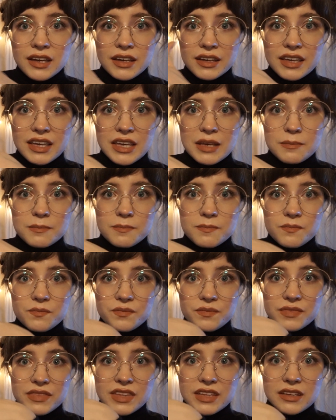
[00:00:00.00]
keep
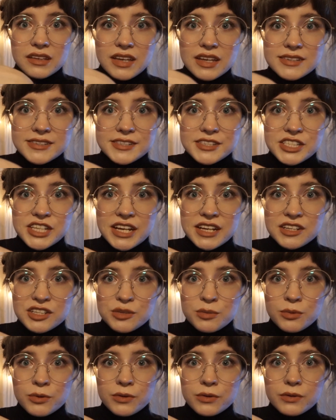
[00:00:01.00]
the
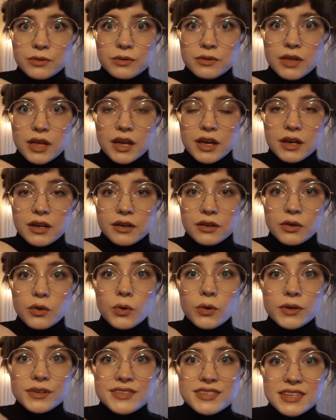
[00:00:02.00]
interchangeable
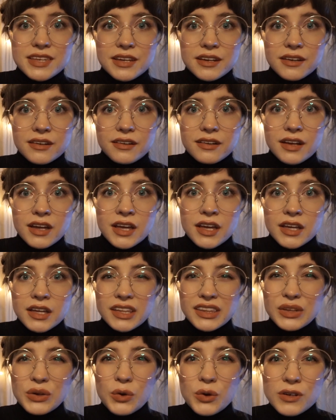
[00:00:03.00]
cords here.
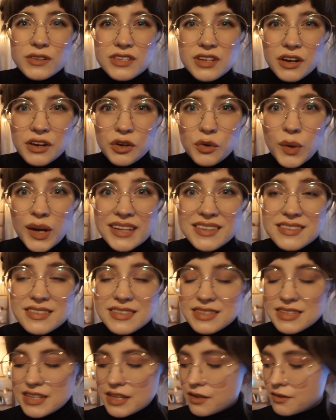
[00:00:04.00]
The cords are quite
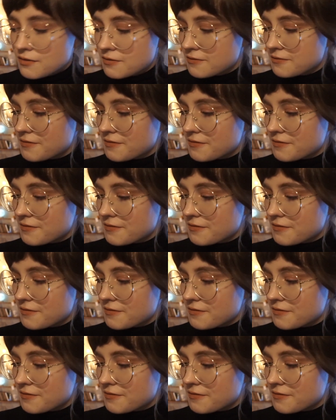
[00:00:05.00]
stiff.